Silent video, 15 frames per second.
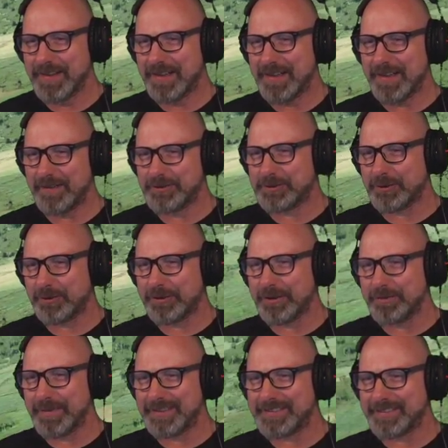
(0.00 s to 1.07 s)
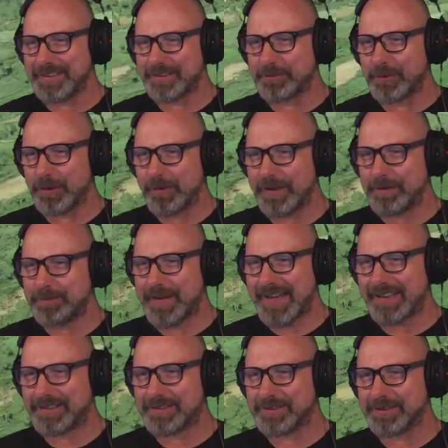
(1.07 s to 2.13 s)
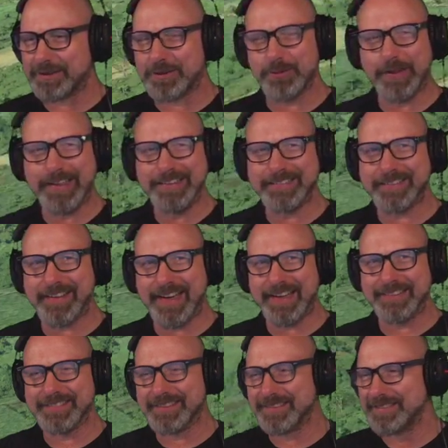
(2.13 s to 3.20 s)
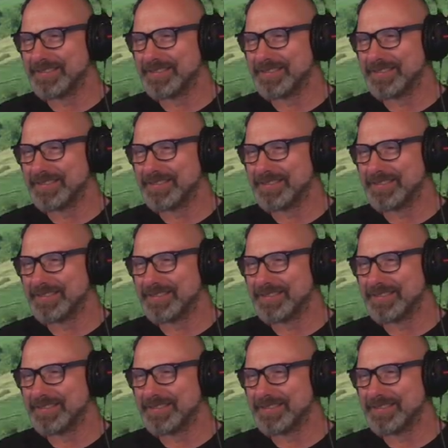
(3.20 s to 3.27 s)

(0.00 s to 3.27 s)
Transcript: I'm sorry you missed it. We went back to Queensland,